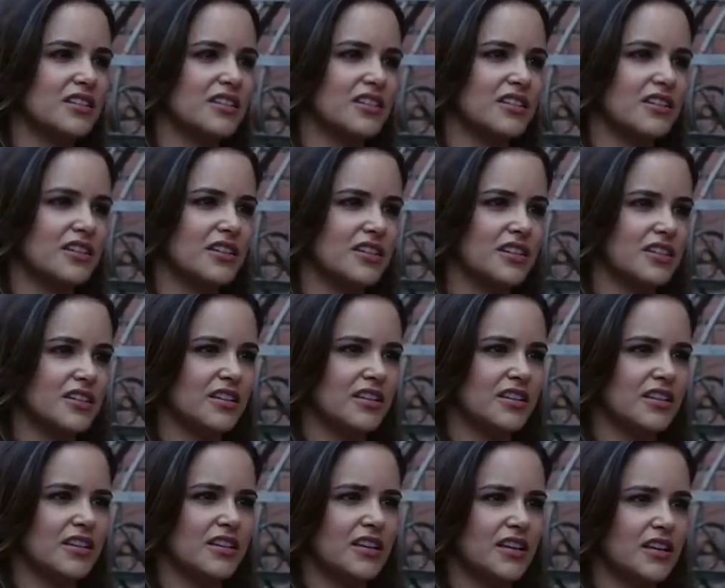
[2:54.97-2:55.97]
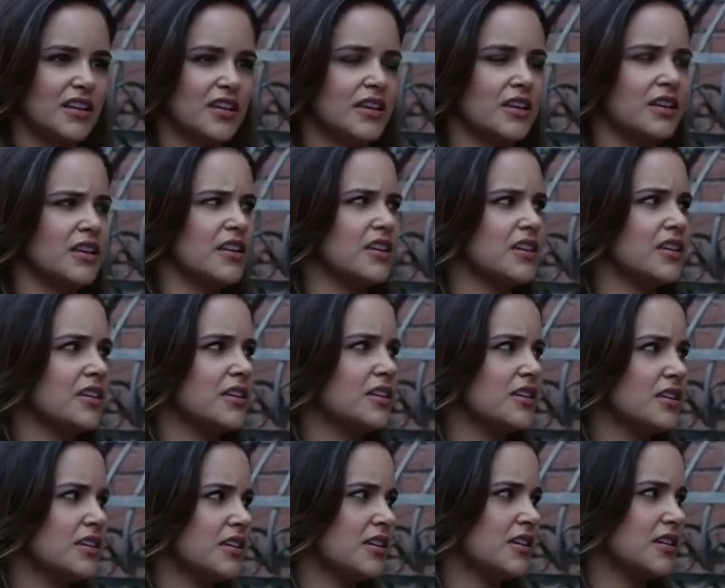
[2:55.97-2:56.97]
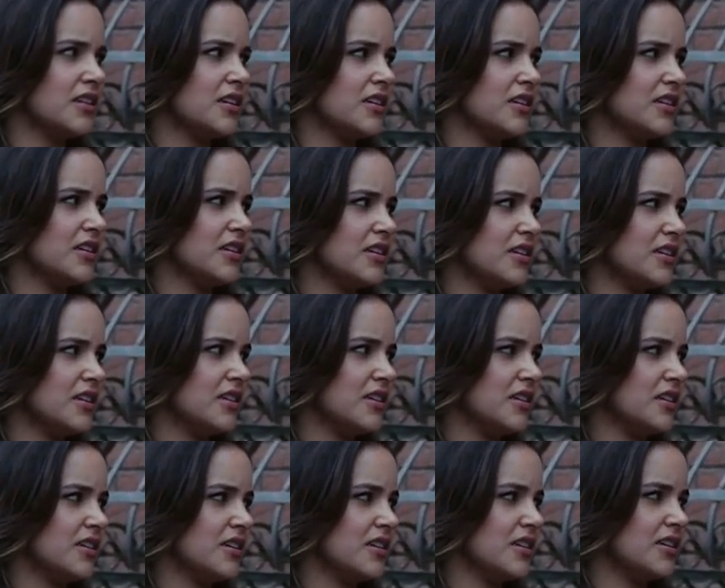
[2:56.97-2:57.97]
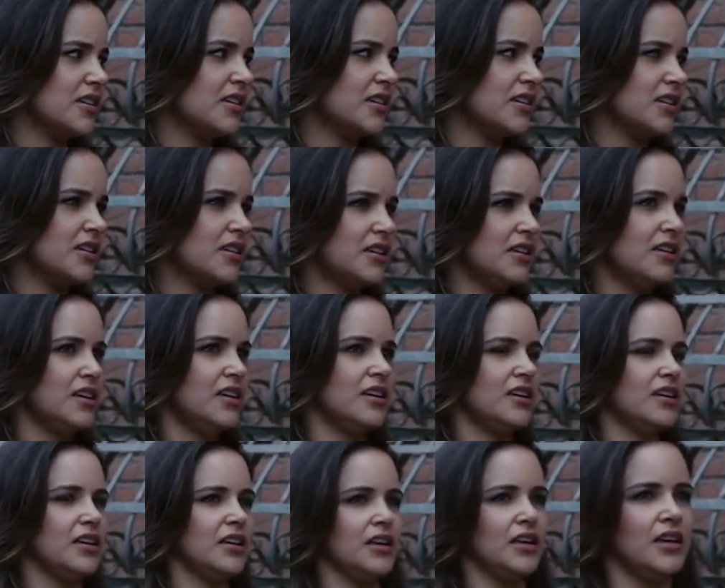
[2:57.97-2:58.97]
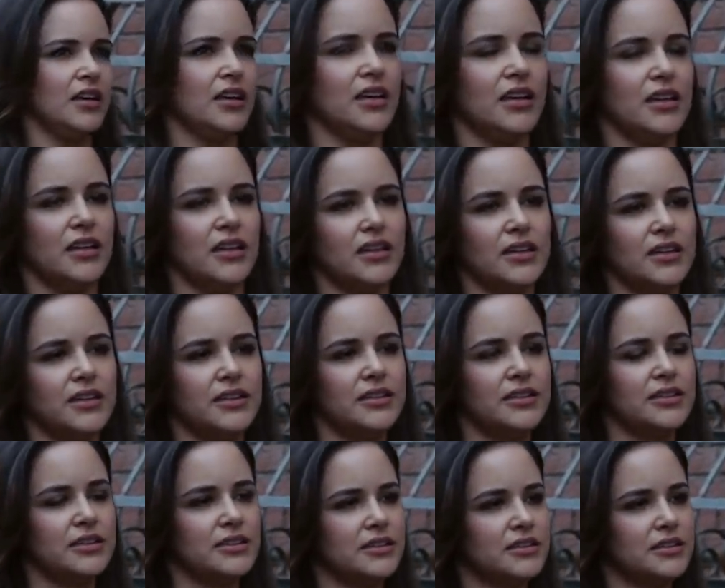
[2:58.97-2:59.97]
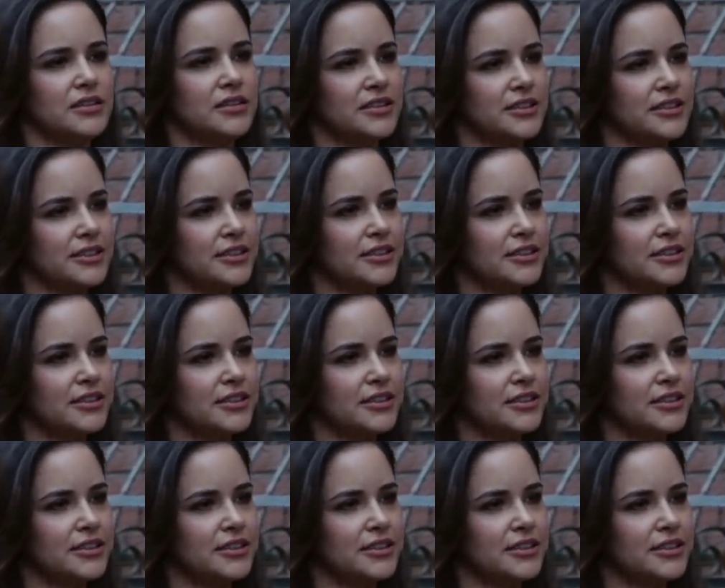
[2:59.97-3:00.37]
No words are spoken by the person on screen.